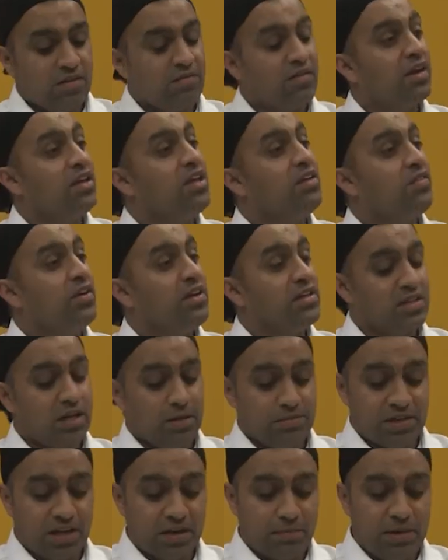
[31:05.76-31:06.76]
Thank you for your
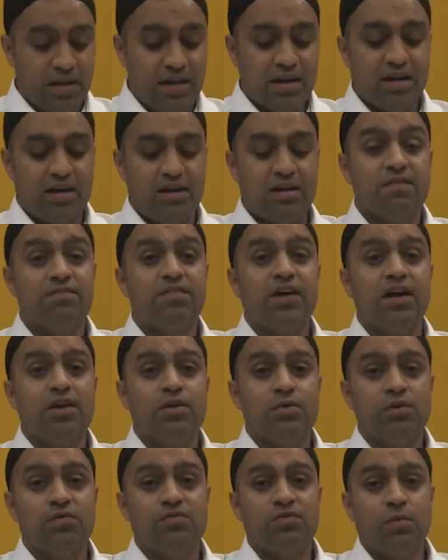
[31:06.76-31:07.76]
time, Jagmeet, and thank
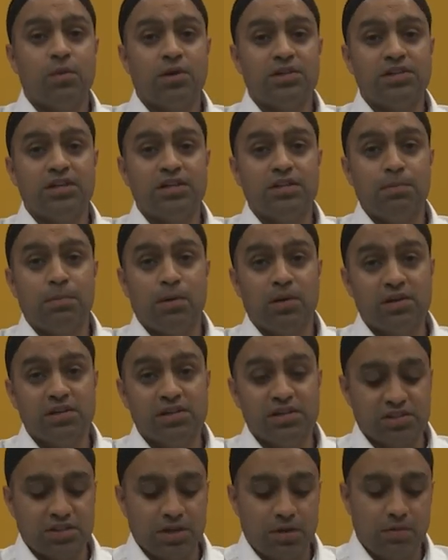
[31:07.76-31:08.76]
you all for watching the
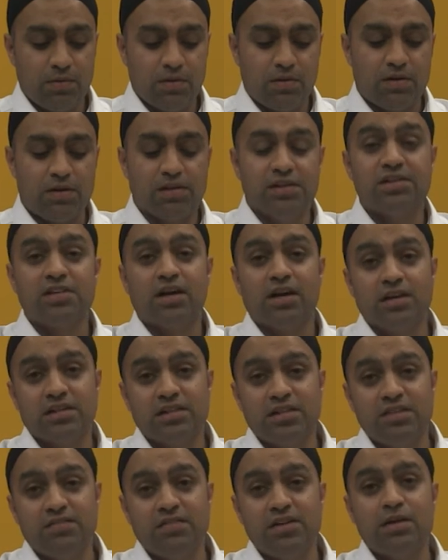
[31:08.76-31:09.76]
Politics Show on Sangat
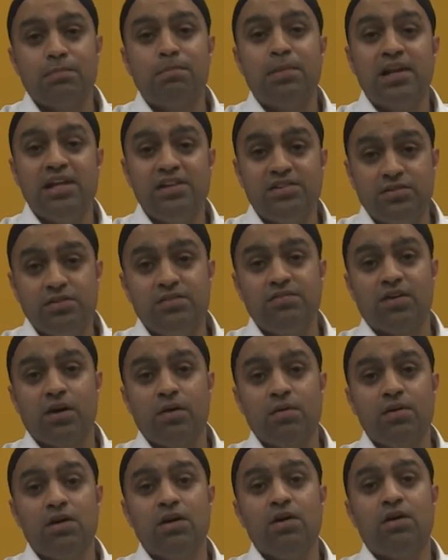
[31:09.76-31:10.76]
TV. And please do
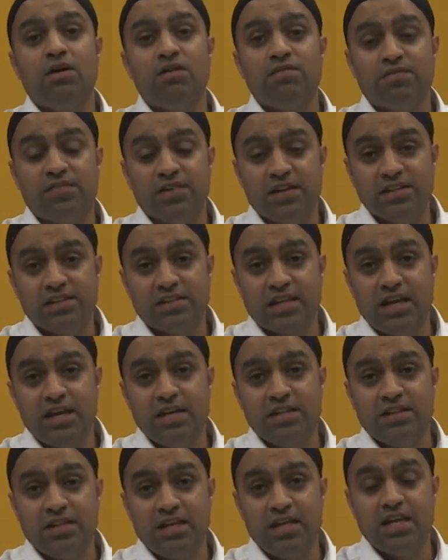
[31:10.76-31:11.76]
vote on Thursday,
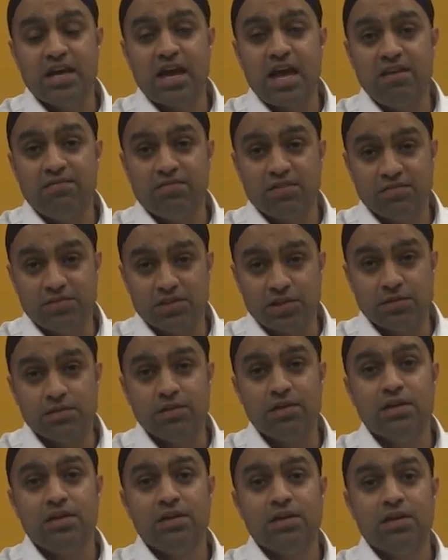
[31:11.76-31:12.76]
the 8th of
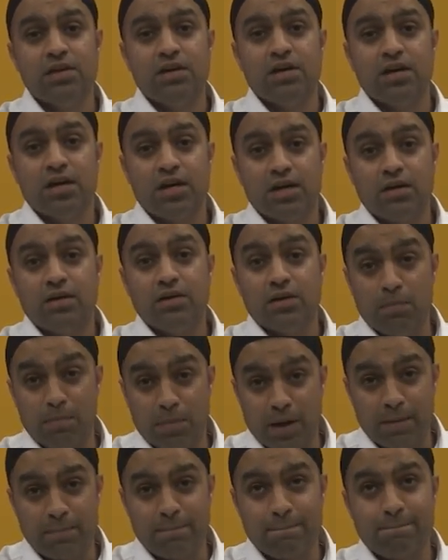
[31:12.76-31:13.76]
June.
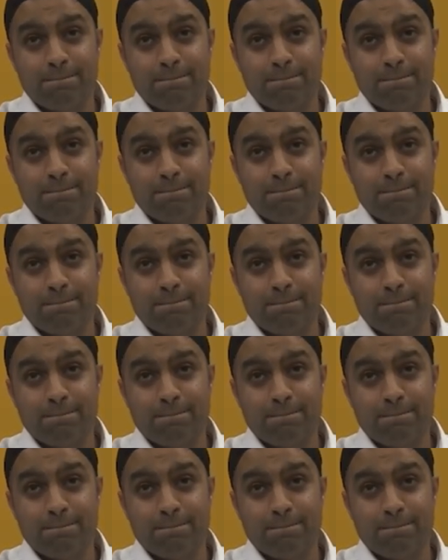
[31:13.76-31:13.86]
Goodbye.